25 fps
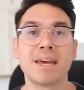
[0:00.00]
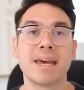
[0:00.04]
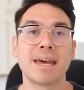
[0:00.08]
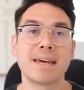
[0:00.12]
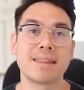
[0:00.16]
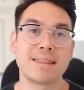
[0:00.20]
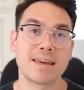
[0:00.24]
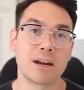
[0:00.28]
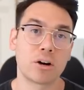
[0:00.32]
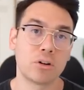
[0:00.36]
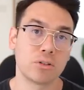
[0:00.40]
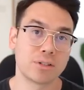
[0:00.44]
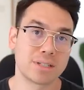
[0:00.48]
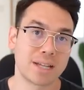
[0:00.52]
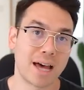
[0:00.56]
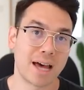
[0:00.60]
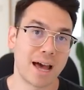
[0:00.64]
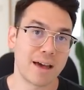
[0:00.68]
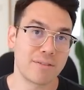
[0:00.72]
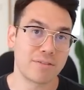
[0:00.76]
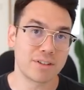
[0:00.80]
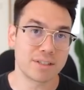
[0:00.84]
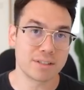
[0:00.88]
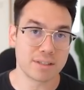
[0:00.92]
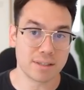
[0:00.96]
and then I'll
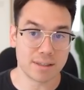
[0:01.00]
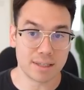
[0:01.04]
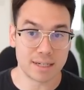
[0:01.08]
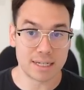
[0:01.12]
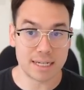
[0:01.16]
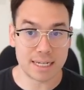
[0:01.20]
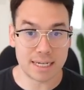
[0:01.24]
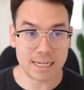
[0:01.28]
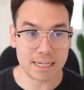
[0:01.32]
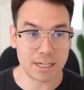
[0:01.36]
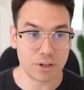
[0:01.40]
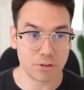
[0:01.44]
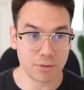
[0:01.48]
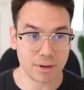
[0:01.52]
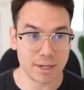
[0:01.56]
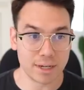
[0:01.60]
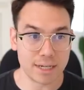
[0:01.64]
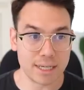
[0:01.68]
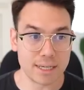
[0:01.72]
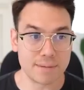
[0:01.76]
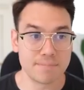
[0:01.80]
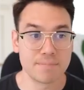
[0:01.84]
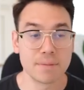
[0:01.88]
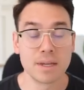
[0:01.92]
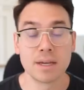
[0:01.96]
dive into the nitty
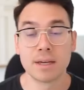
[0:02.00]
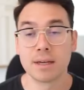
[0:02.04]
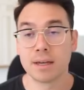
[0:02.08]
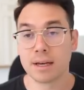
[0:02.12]
gritty.